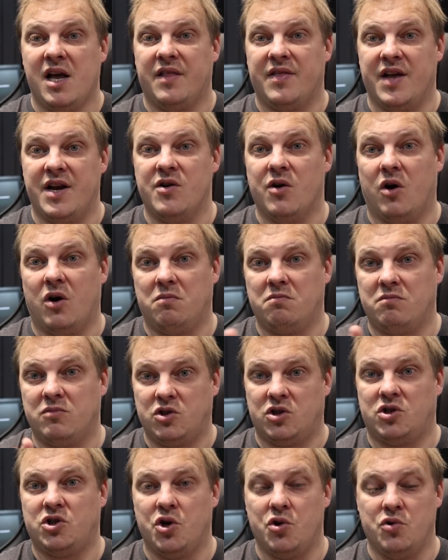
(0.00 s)
They're not
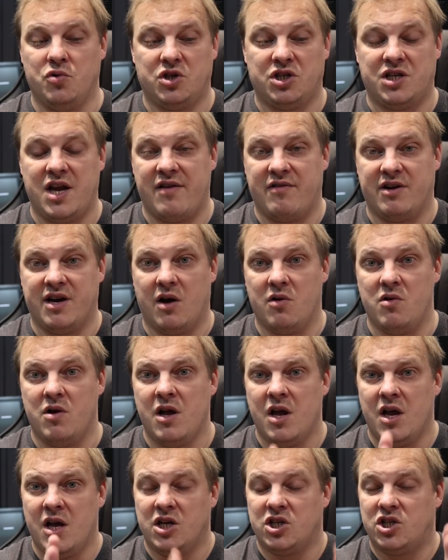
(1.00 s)
too stereo.
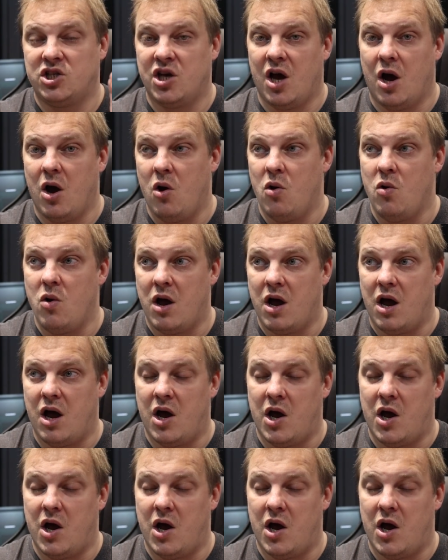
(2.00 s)
So